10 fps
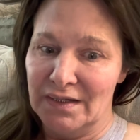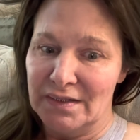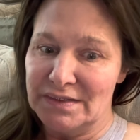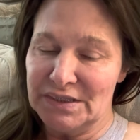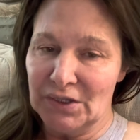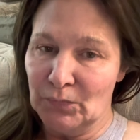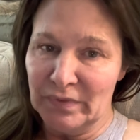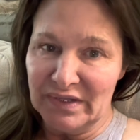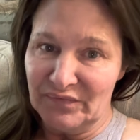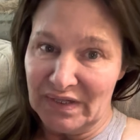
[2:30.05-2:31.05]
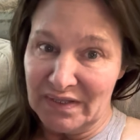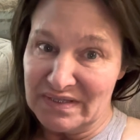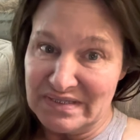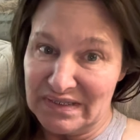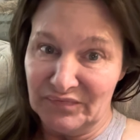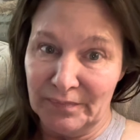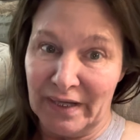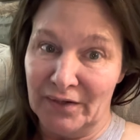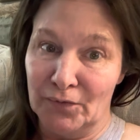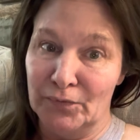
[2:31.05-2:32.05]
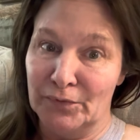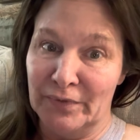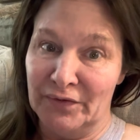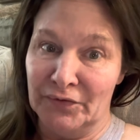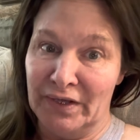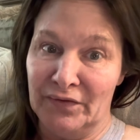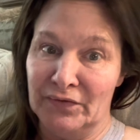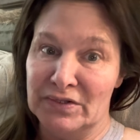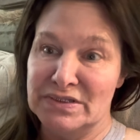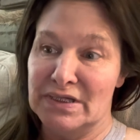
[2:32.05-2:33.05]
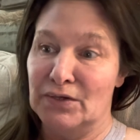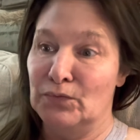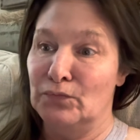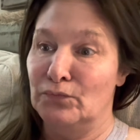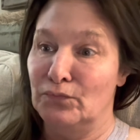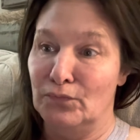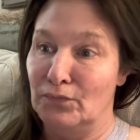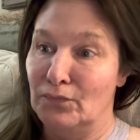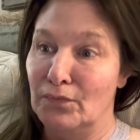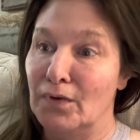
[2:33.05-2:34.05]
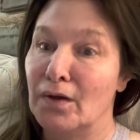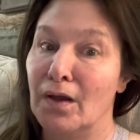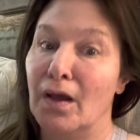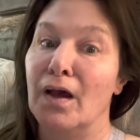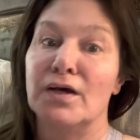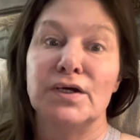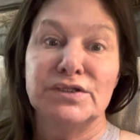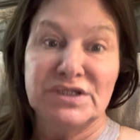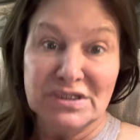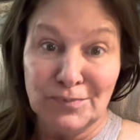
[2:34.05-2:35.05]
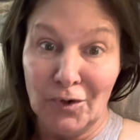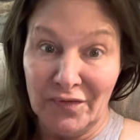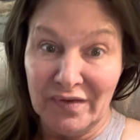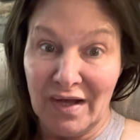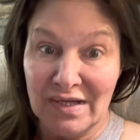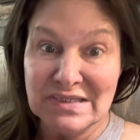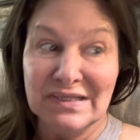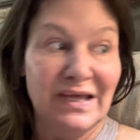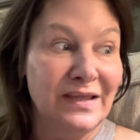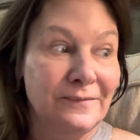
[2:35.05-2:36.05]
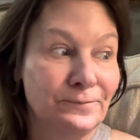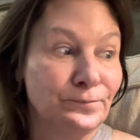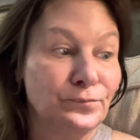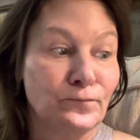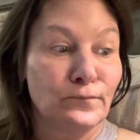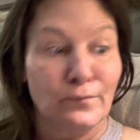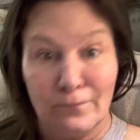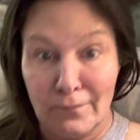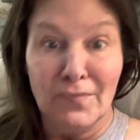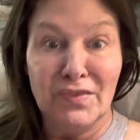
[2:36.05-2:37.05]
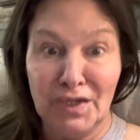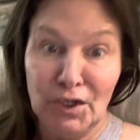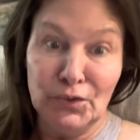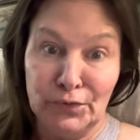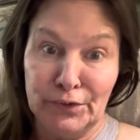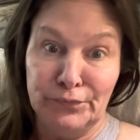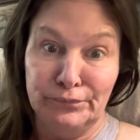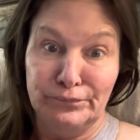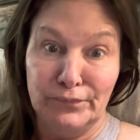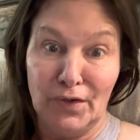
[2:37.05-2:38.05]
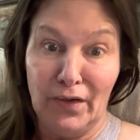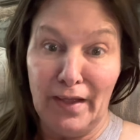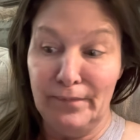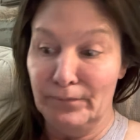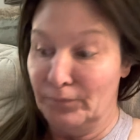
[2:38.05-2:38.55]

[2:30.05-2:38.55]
She don't believe any of this stuff about her real mother either. So, she's part of the Cox clan. They're cuckoo, okay?